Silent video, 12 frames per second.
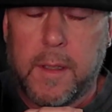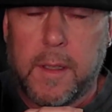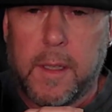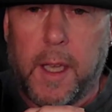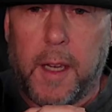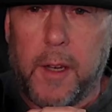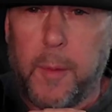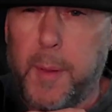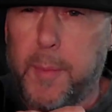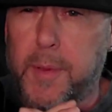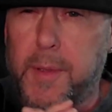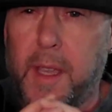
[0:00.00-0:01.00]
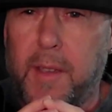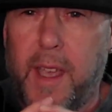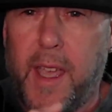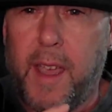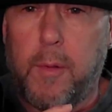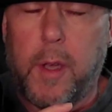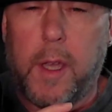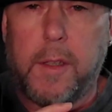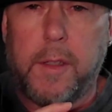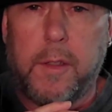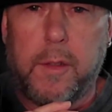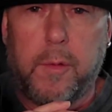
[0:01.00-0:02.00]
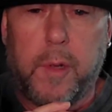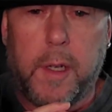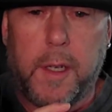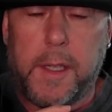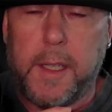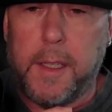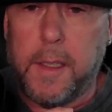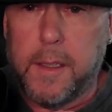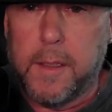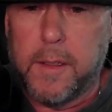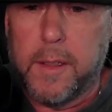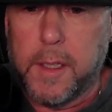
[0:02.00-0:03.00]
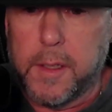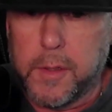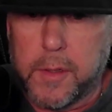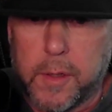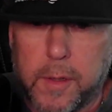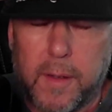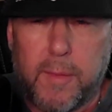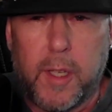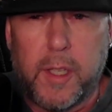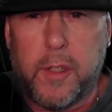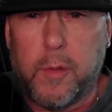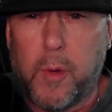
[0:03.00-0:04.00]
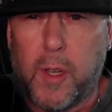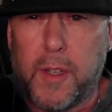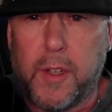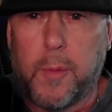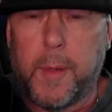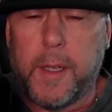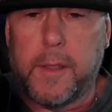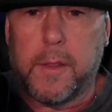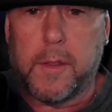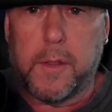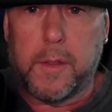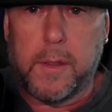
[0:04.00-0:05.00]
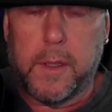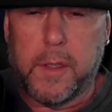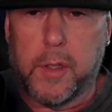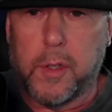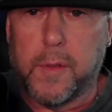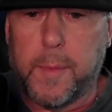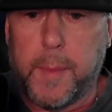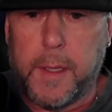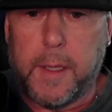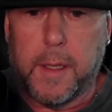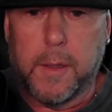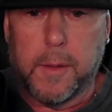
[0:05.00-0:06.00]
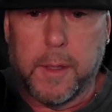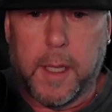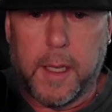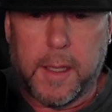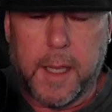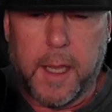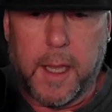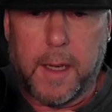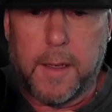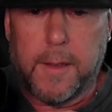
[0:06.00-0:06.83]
I know people say, well, you know what? He deserved. Well, you know what? Nobody deserves to be killed like that.